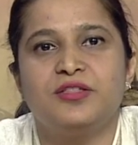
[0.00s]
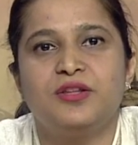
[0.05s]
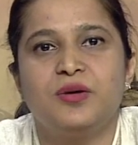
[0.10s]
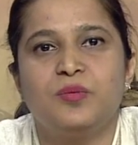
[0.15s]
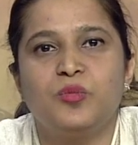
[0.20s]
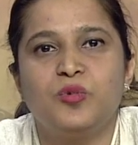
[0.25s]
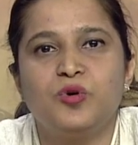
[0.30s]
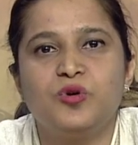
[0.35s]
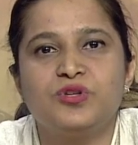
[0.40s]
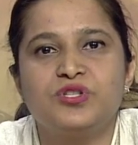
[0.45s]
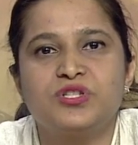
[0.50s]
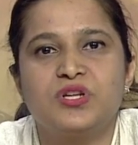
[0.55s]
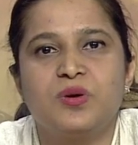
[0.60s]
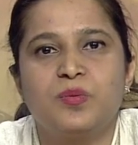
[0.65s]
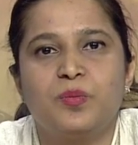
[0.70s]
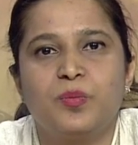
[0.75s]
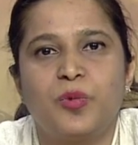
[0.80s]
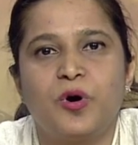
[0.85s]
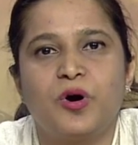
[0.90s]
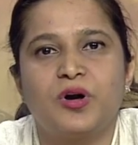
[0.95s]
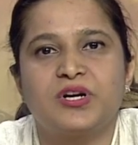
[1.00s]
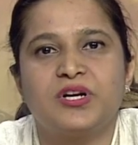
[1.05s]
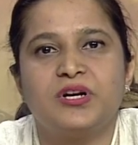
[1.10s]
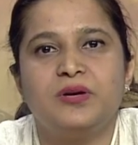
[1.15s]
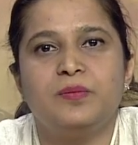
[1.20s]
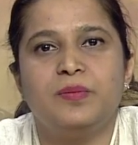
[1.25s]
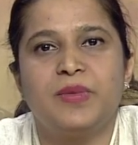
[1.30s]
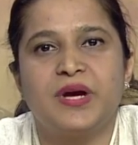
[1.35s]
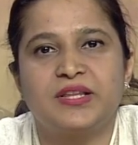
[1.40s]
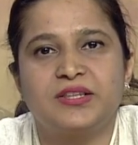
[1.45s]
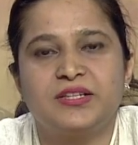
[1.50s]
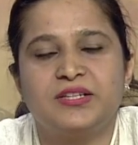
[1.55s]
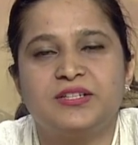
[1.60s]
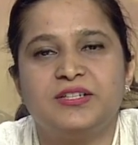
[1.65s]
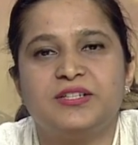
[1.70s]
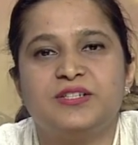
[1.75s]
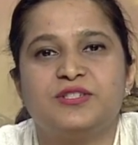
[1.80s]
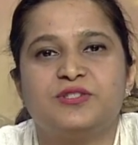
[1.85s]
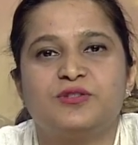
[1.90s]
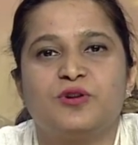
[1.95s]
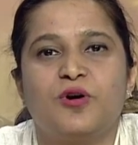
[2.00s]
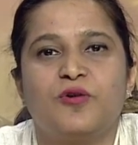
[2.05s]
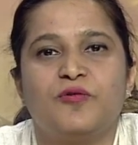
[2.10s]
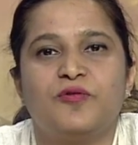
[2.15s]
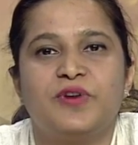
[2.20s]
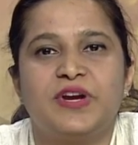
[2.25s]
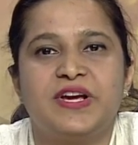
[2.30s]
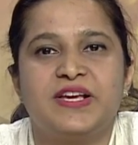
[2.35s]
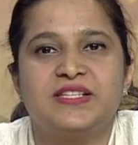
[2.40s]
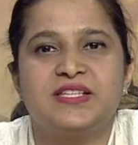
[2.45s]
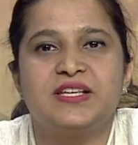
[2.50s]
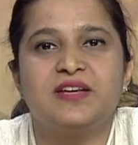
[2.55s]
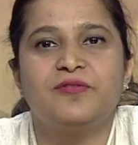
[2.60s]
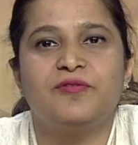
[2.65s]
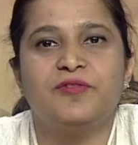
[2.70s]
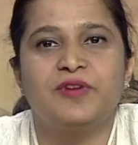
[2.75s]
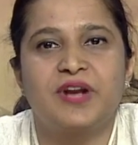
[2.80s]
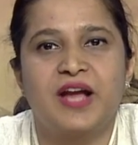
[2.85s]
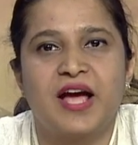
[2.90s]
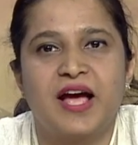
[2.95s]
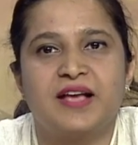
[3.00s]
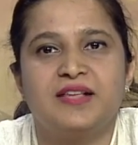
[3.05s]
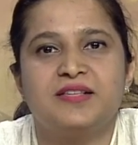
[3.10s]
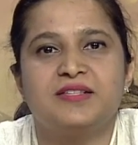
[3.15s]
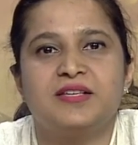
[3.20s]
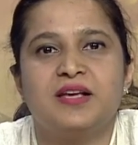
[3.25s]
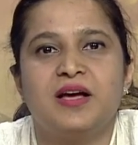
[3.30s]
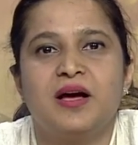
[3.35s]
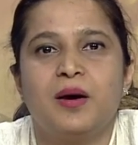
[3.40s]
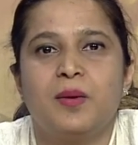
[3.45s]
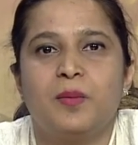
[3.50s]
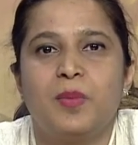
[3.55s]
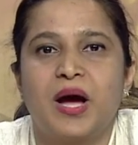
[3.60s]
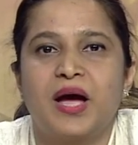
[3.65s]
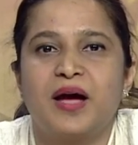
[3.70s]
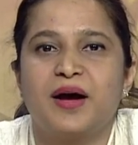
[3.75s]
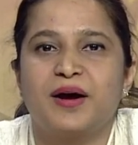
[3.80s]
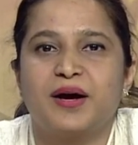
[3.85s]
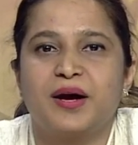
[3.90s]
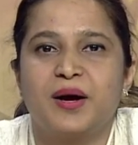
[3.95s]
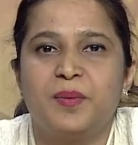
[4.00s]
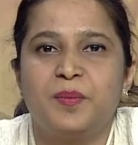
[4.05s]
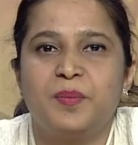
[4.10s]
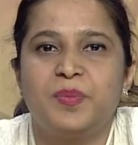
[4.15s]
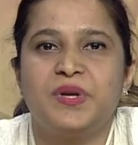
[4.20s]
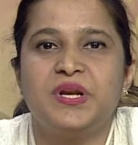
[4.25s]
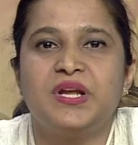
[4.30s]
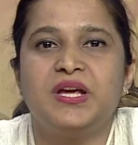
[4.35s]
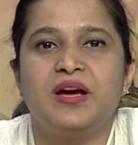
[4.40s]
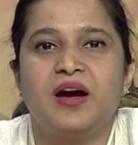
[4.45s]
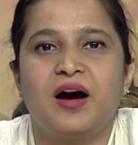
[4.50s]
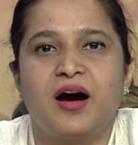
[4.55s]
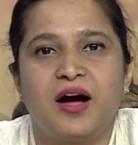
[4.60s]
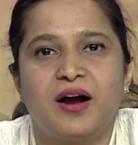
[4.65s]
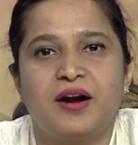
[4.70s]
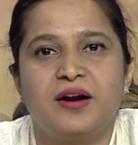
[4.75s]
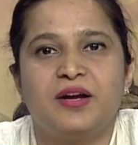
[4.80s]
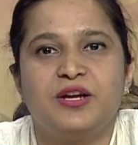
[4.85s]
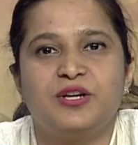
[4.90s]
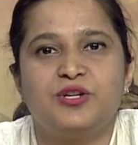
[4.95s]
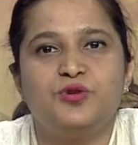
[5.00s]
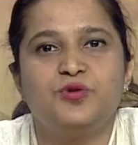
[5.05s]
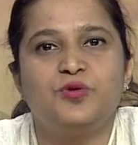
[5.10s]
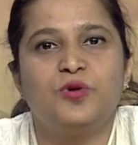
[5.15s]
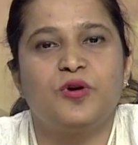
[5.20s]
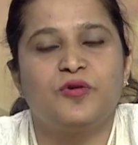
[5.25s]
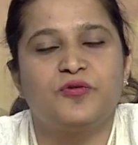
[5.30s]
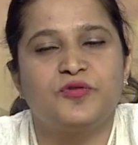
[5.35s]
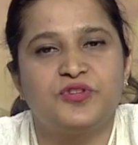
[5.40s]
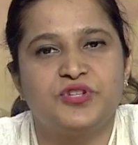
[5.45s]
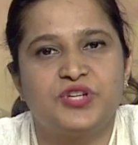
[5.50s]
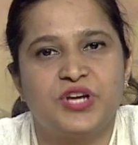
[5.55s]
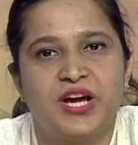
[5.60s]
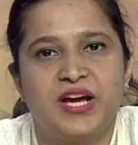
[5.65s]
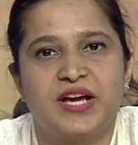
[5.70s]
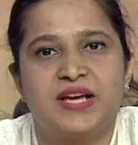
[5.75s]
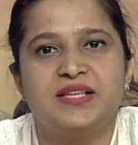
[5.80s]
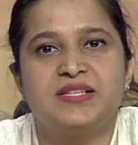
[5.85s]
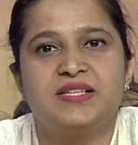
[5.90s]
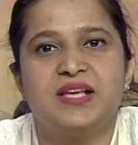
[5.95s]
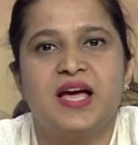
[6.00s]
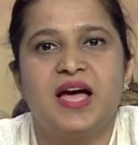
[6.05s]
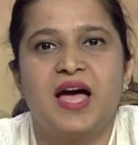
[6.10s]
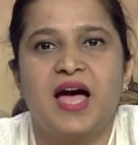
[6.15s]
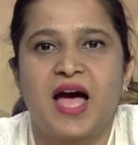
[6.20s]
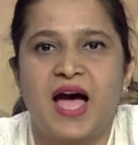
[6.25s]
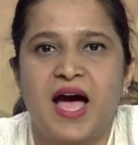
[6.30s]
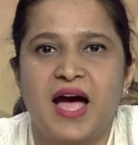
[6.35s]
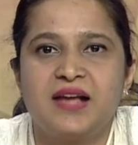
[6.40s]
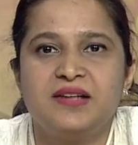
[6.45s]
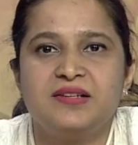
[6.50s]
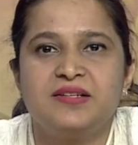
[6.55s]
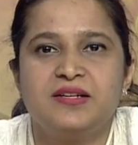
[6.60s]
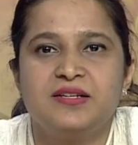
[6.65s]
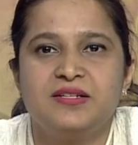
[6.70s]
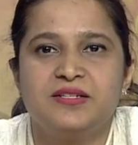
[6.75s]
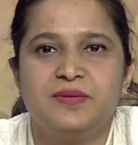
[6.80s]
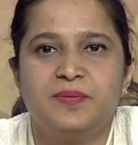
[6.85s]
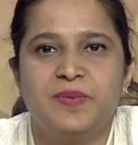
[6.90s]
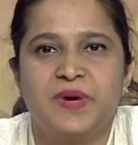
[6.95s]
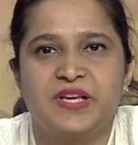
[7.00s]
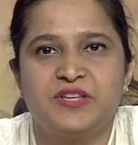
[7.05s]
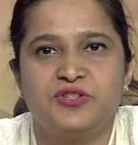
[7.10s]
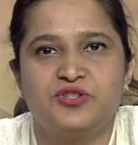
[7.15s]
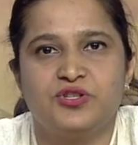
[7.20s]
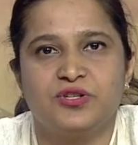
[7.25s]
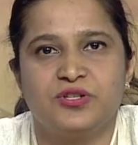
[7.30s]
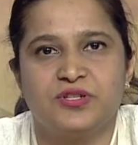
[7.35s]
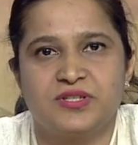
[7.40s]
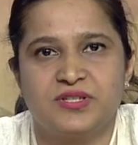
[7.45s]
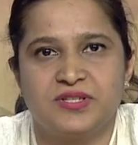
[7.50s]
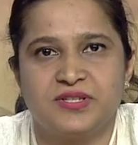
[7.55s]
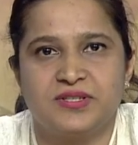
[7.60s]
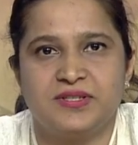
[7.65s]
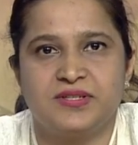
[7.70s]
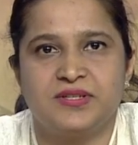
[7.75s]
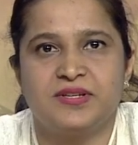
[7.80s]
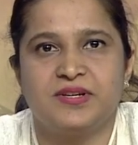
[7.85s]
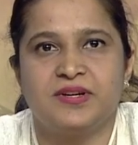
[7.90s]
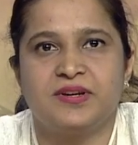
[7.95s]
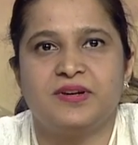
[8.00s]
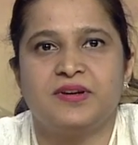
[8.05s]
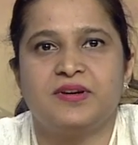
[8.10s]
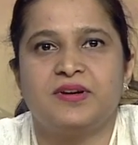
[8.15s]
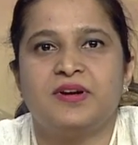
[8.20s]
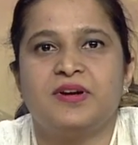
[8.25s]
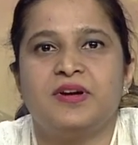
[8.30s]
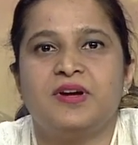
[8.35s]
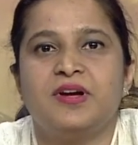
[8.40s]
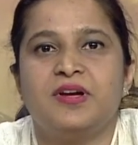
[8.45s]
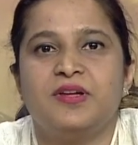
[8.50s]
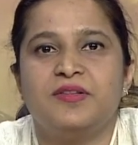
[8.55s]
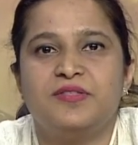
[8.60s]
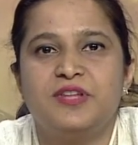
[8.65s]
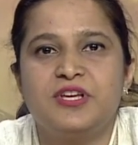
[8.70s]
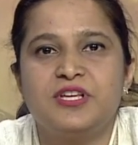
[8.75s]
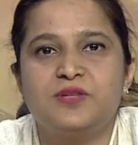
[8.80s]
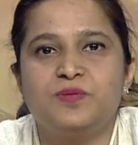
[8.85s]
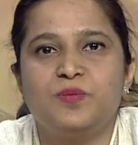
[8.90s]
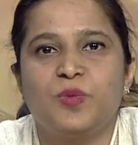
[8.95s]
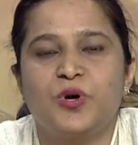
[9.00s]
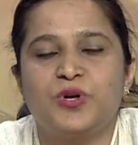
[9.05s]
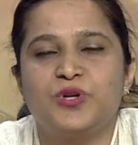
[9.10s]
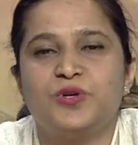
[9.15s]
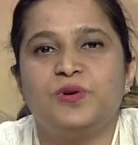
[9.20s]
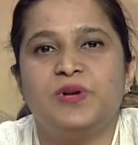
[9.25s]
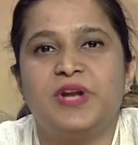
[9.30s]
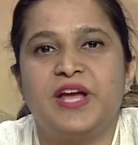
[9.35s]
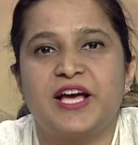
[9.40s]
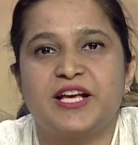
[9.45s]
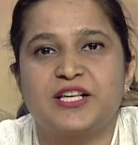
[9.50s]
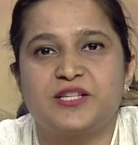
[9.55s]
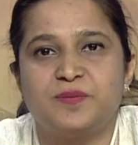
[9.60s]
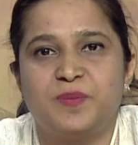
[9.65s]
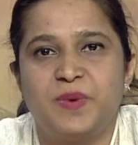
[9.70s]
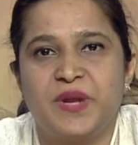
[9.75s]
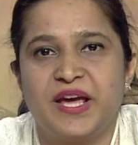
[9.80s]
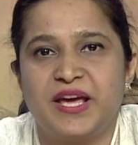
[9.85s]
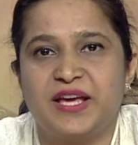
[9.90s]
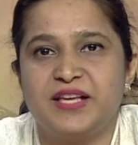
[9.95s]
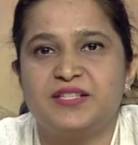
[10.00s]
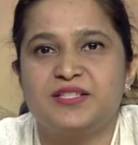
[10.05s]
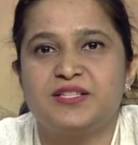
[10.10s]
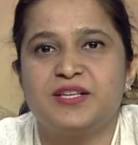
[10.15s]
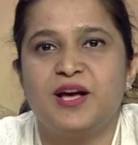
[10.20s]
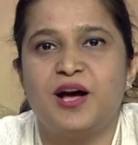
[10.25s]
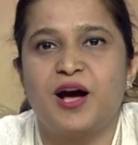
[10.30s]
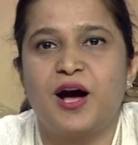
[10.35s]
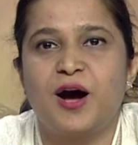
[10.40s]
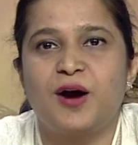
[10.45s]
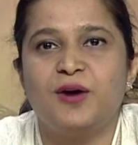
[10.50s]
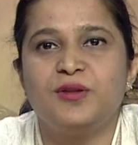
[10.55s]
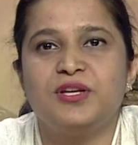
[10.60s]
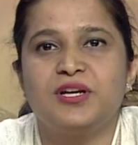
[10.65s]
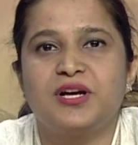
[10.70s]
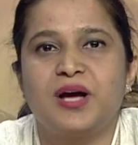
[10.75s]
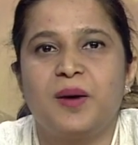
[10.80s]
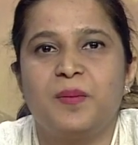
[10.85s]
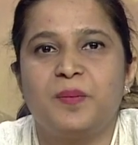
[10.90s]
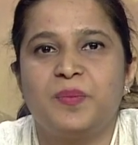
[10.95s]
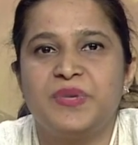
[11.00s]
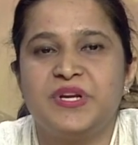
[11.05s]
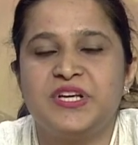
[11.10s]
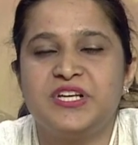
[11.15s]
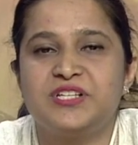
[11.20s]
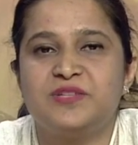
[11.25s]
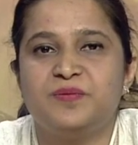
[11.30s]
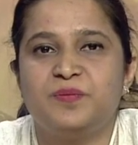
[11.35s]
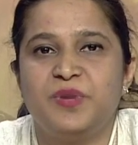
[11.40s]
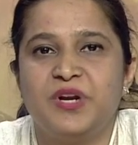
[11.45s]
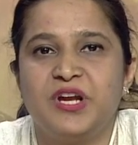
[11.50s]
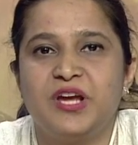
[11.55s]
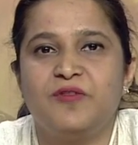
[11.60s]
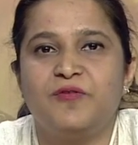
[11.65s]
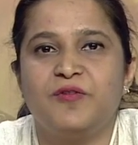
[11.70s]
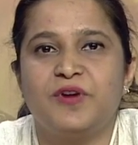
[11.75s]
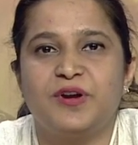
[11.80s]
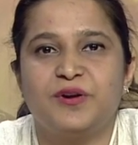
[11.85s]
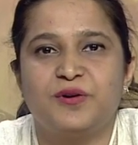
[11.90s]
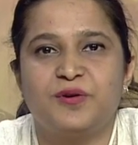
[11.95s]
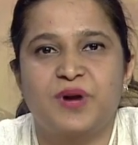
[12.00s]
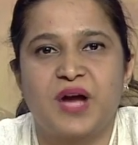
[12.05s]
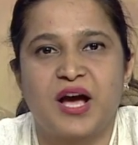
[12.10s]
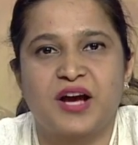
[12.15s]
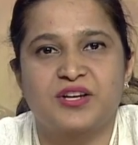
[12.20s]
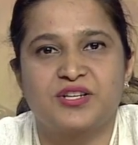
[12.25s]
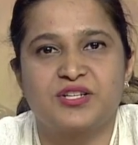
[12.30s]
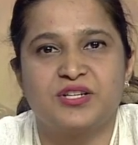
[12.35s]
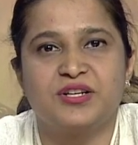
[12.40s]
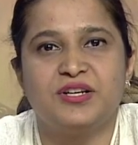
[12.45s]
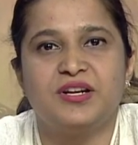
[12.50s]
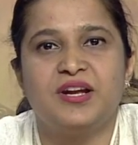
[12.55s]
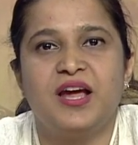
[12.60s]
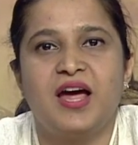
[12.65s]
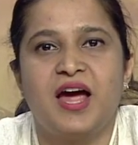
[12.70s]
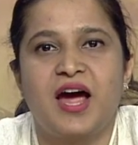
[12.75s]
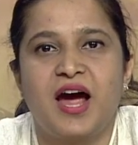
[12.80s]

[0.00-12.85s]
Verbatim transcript: The most important methods of raising finance by a company are issue of shares and debentures. This module explains how the company's brief introduction